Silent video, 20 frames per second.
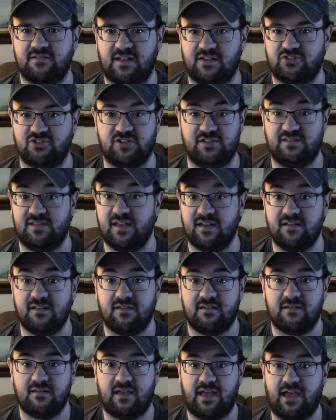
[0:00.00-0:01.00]
that she
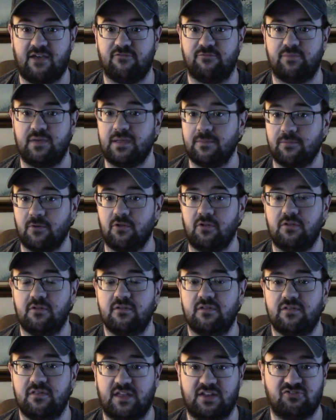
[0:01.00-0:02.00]
did have people
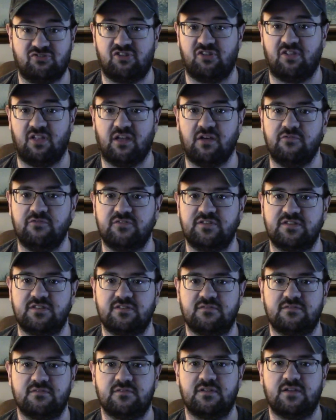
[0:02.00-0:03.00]
that she loved.
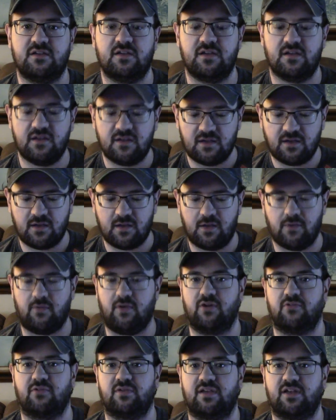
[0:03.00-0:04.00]

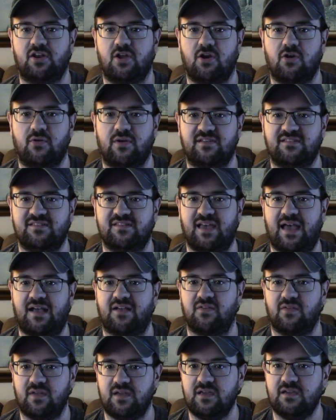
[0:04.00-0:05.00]
We don't really know
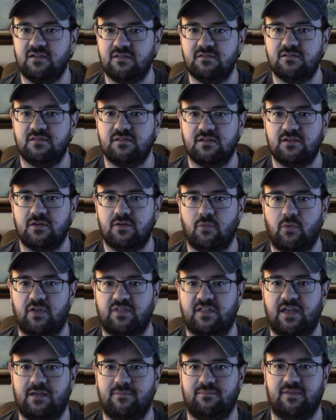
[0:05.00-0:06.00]
exactly
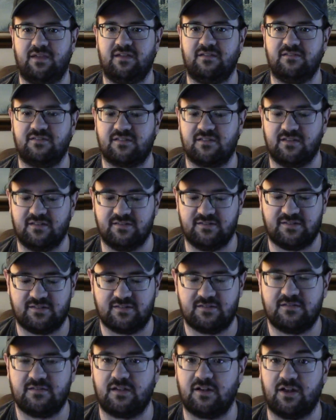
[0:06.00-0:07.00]
what that means,
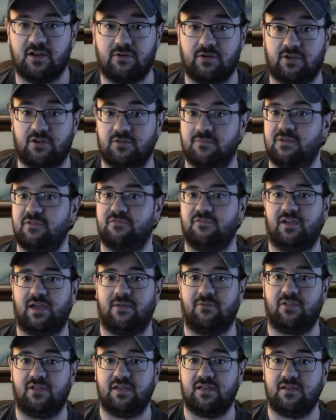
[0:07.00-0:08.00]
because, you know, it could be
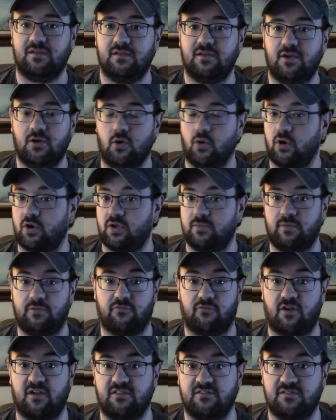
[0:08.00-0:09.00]
family, or it could be
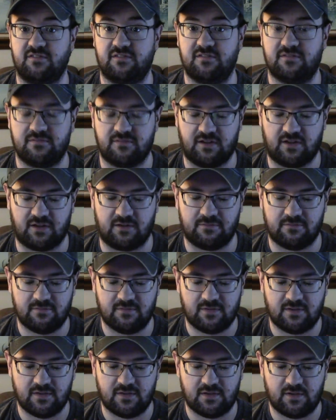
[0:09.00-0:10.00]
friends, you know.
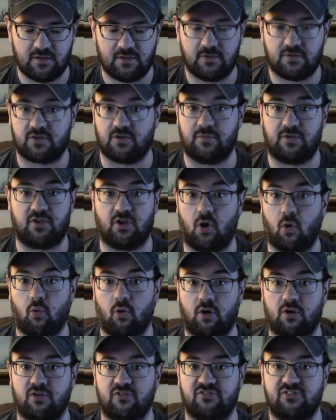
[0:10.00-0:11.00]
It could be
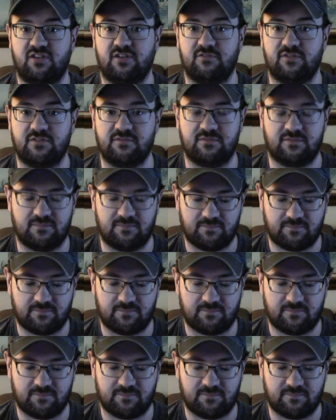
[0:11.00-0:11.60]
coworkers even.